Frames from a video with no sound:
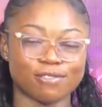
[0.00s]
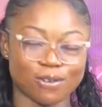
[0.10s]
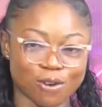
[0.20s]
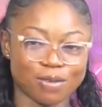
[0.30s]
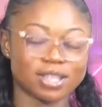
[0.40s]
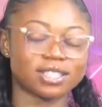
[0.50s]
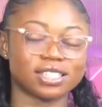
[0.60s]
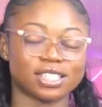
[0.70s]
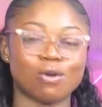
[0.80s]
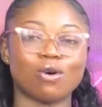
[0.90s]
a comment
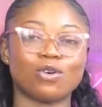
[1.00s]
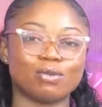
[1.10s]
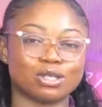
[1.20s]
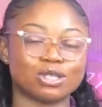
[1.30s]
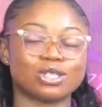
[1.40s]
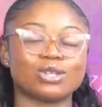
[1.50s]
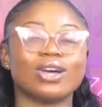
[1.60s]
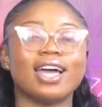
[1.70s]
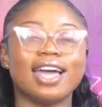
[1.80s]
session honomous or so.